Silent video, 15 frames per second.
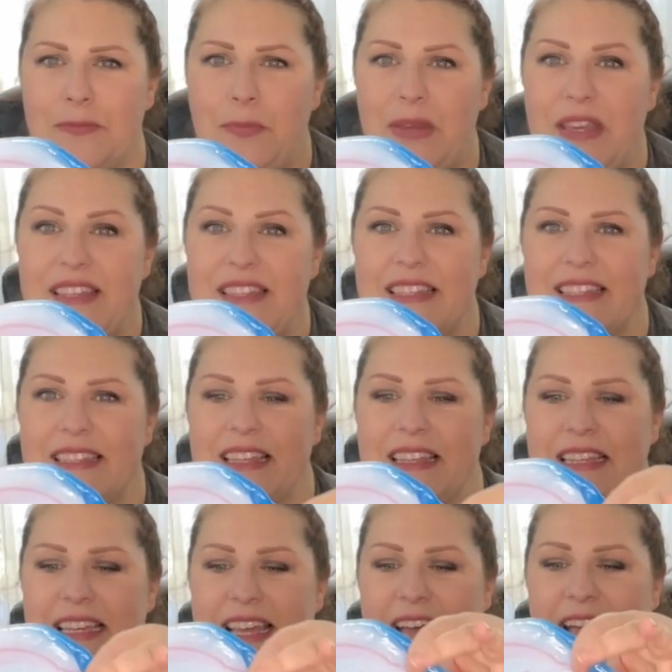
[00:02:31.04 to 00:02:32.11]
pieces at
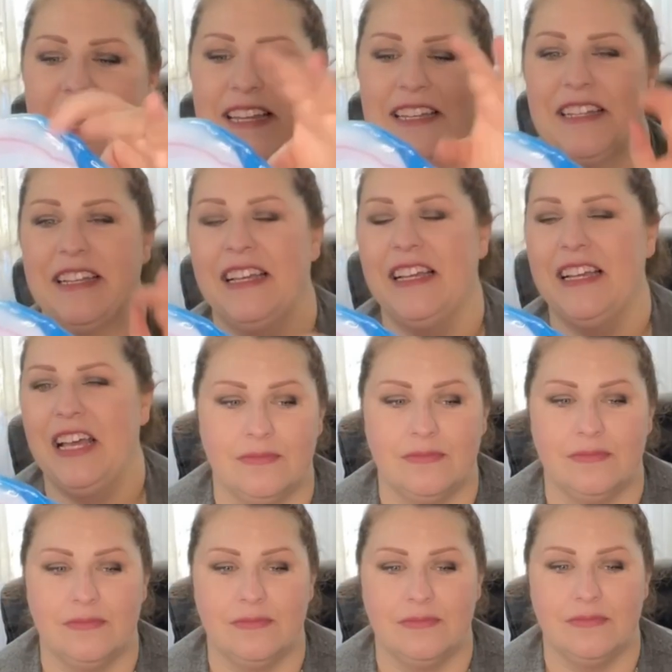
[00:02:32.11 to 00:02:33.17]
the end.
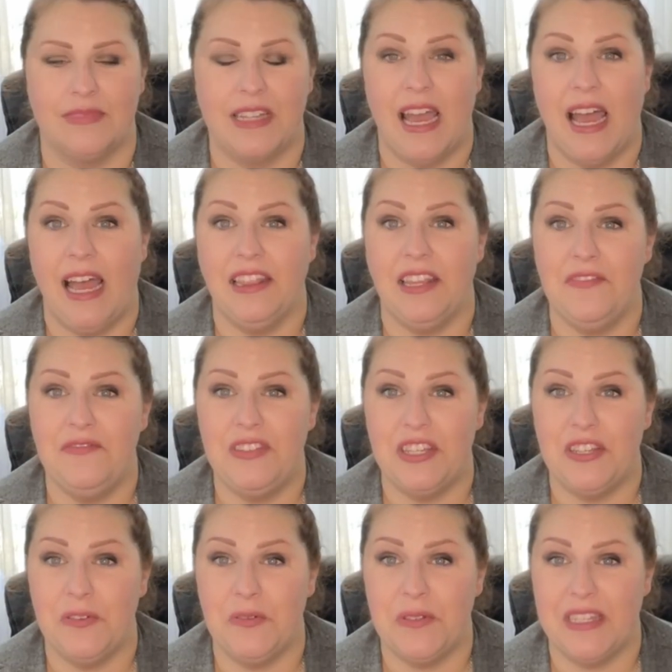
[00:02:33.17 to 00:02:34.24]
I love to
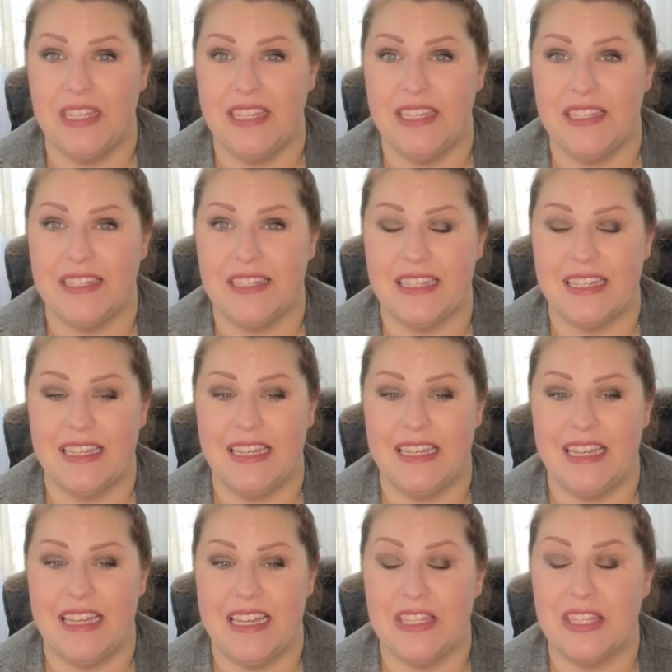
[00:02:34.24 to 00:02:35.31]
use these
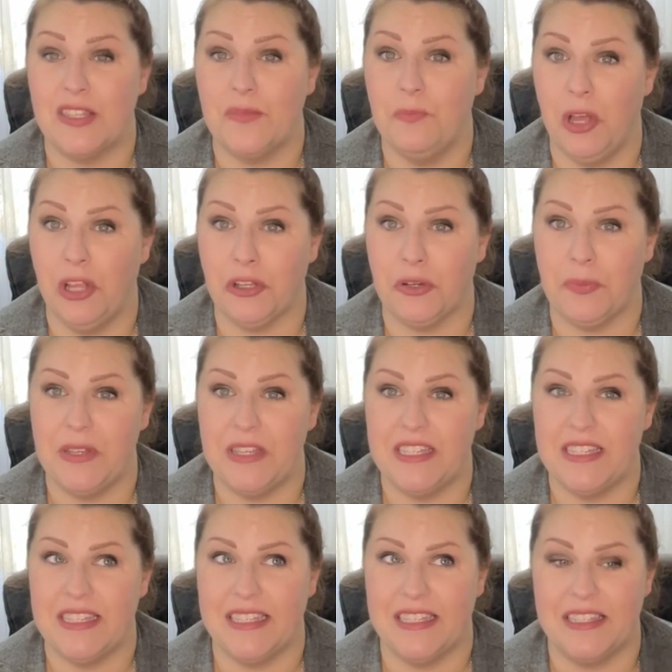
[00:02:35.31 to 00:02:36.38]
in smaller
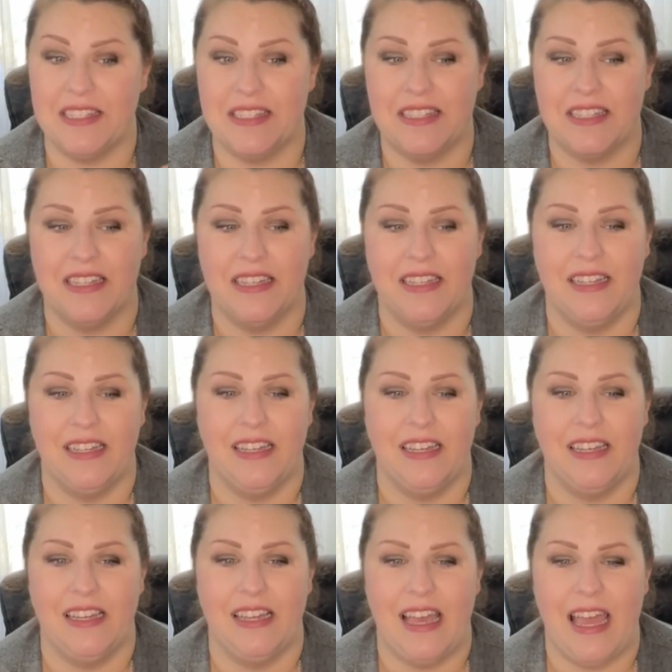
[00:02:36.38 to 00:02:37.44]
pieces
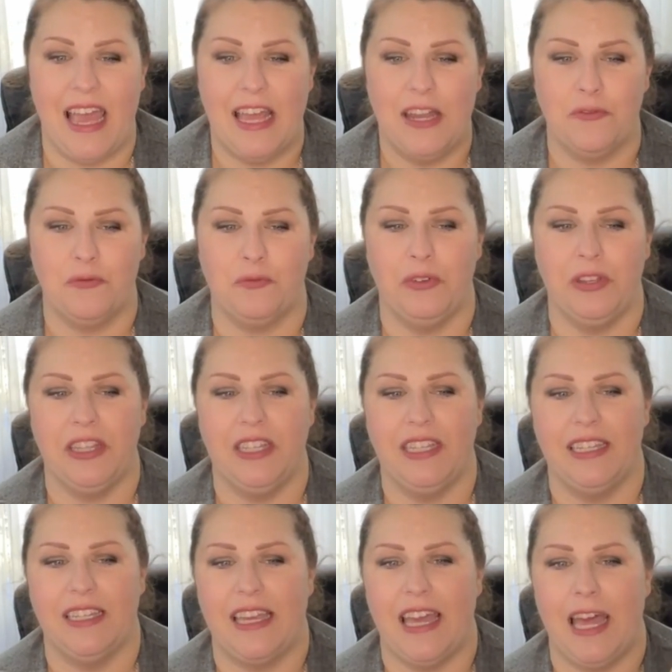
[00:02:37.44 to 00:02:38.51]
and
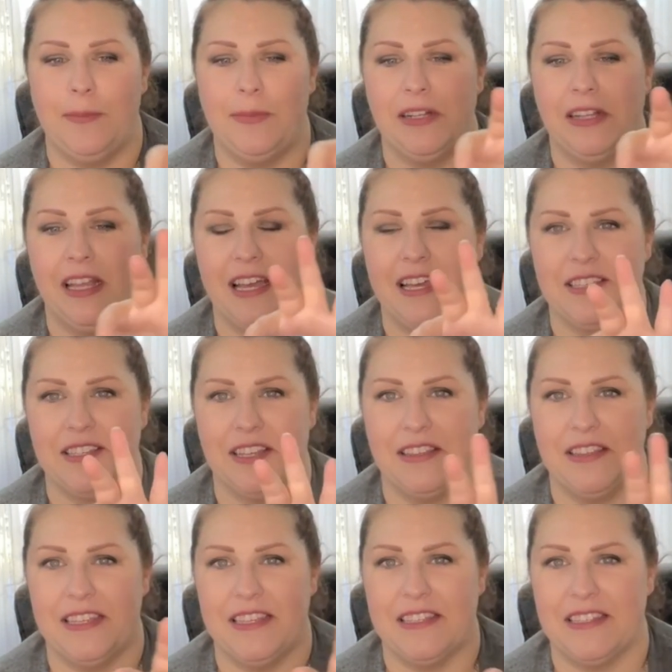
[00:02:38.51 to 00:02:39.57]
really capitalize on
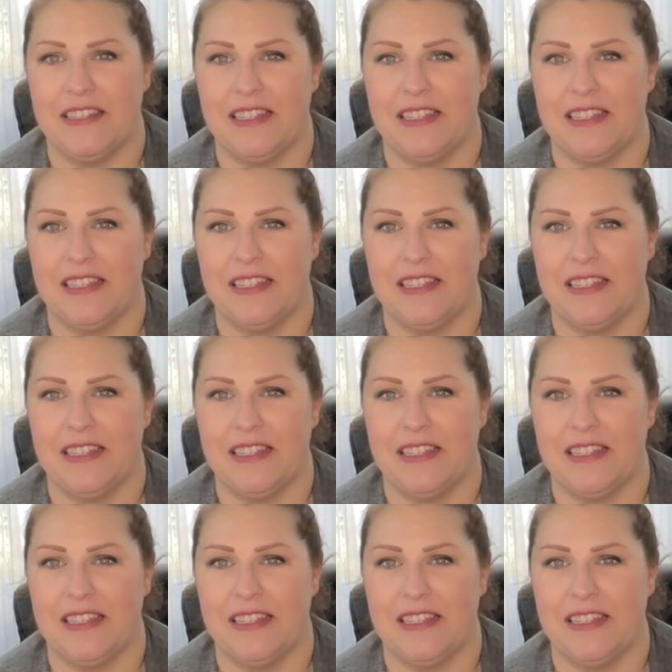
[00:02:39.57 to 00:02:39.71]
this